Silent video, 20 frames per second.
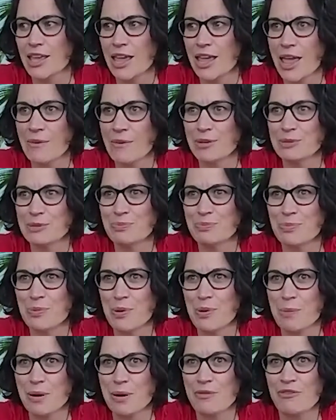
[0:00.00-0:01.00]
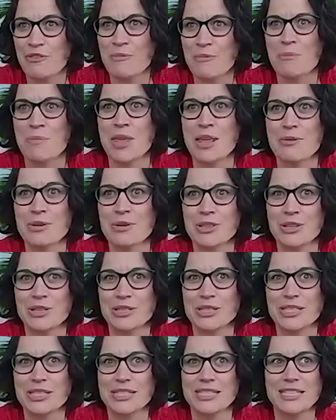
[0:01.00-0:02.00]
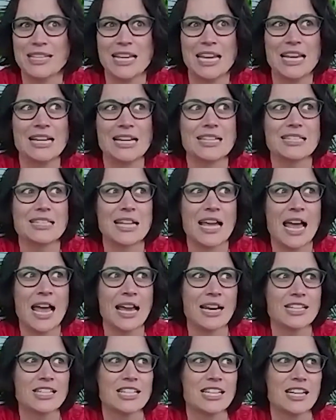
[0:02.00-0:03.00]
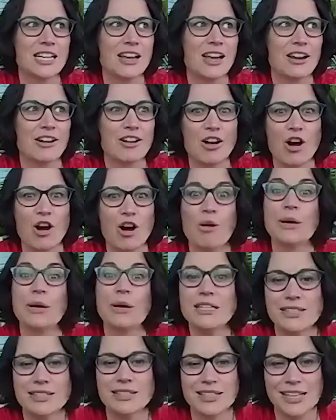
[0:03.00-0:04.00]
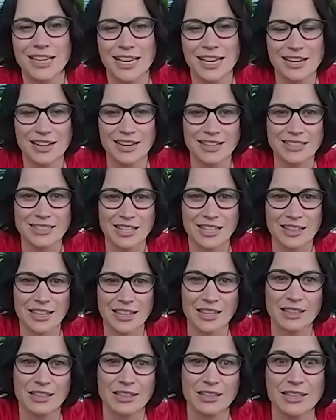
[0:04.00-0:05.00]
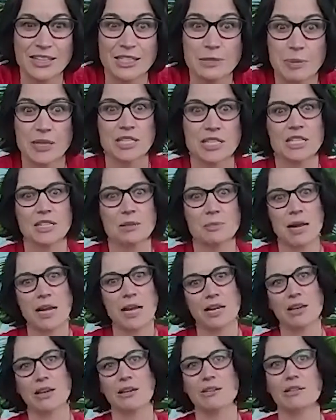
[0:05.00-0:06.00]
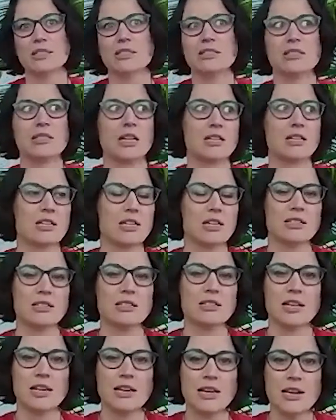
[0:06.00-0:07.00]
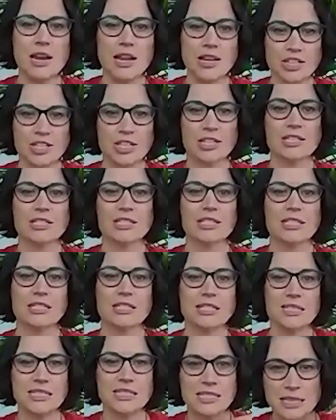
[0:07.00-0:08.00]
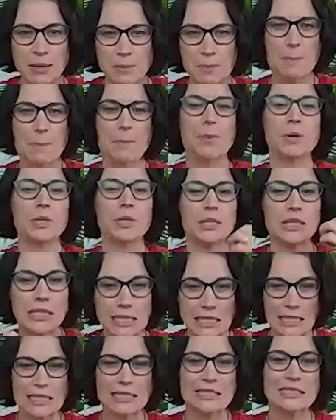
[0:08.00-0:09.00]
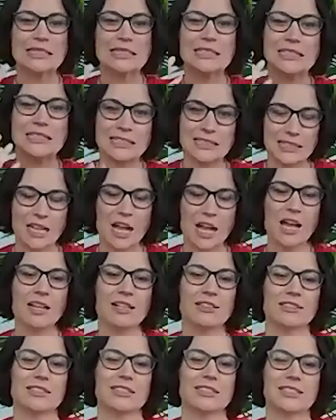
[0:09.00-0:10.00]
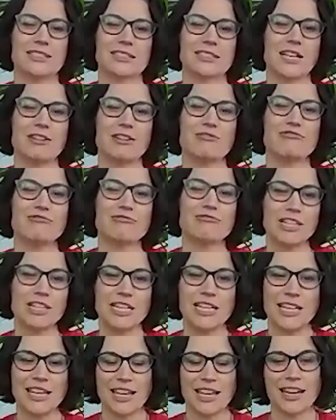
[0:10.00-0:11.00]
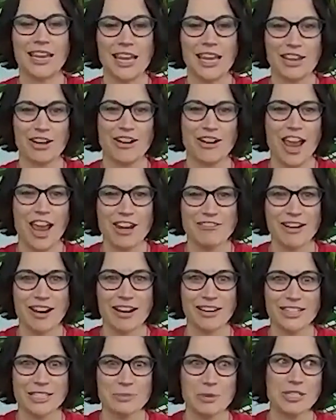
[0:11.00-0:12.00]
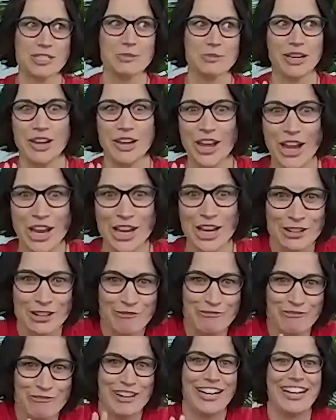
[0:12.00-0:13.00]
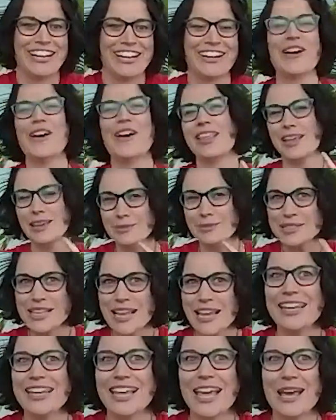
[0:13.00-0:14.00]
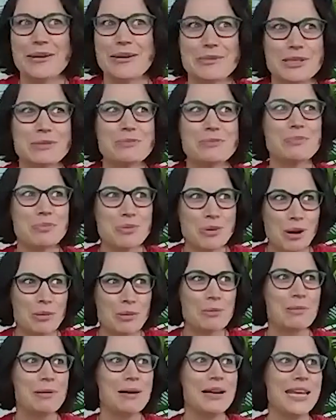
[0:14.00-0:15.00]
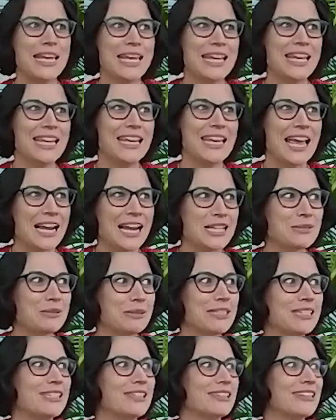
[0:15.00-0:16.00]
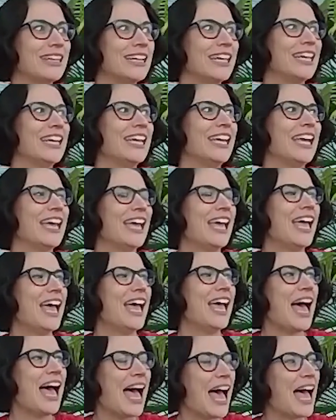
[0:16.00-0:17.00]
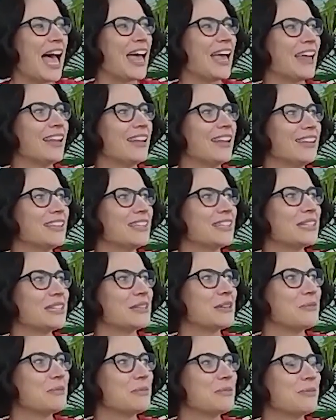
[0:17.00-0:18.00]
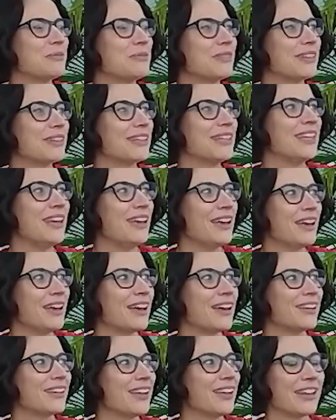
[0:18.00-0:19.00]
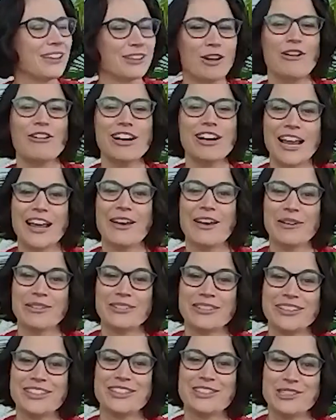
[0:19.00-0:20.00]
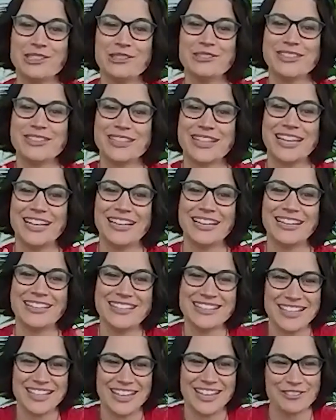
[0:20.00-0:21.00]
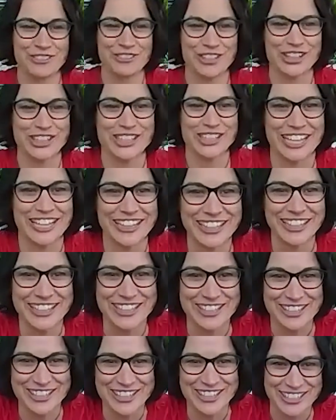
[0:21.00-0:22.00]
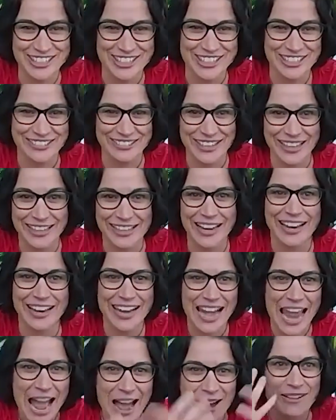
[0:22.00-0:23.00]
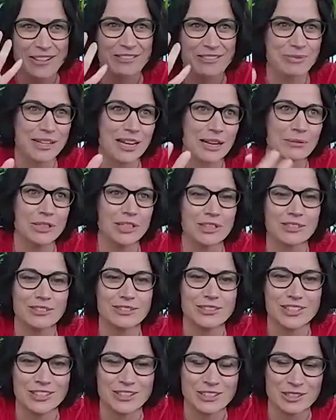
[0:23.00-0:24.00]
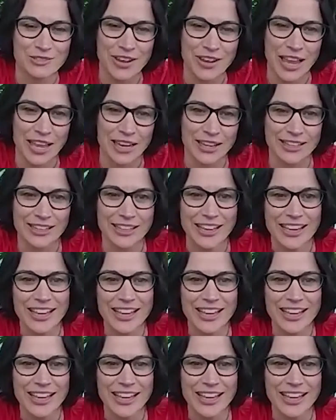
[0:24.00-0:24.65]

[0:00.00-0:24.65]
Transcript: it was probably for me one of those tequilas that actually kind of got me into tequila, because I think that especially the Blanco is such a deliciously simple, easy style just to kind of really gonna get your head around, especially when you don't really know. I think it was probably Calle 23 and Corlejo, the two tequilas that I first kind of got introduced to, and now have become a huge fan. And